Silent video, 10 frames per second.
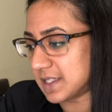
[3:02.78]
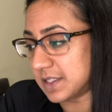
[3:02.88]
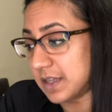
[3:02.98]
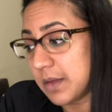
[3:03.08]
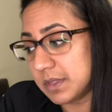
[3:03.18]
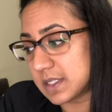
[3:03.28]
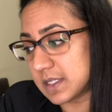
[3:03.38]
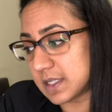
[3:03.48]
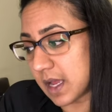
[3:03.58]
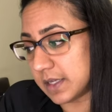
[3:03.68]
a timeless
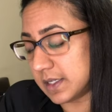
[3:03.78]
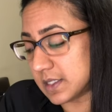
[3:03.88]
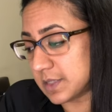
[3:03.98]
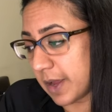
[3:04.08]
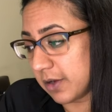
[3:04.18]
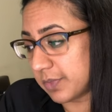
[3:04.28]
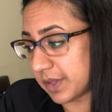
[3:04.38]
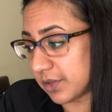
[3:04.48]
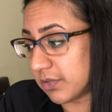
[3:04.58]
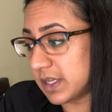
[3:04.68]
design inspired by
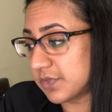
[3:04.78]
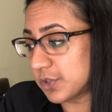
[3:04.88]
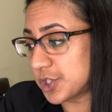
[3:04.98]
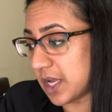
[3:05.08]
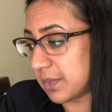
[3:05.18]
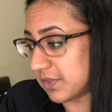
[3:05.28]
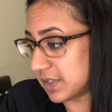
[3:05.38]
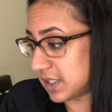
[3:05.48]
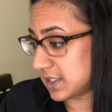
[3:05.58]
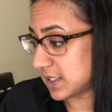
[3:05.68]
the graceful shape of the
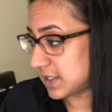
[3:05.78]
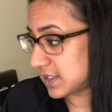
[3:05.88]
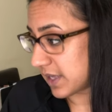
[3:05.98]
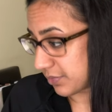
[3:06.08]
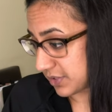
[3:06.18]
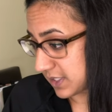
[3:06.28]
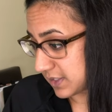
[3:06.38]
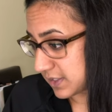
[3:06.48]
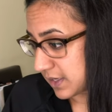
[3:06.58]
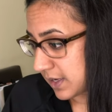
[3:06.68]
Tuscan
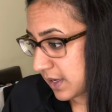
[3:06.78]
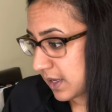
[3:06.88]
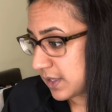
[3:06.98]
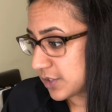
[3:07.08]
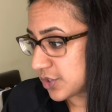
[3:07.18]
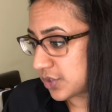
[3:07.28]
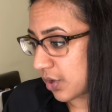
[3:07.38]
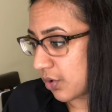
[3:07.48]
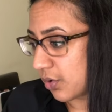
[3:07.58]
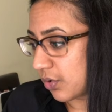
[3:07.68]
cypresses.
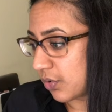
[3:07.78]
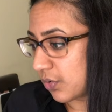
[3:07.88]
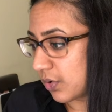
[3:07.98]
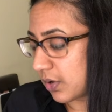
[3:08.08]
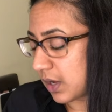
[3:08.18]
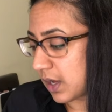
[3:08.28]
So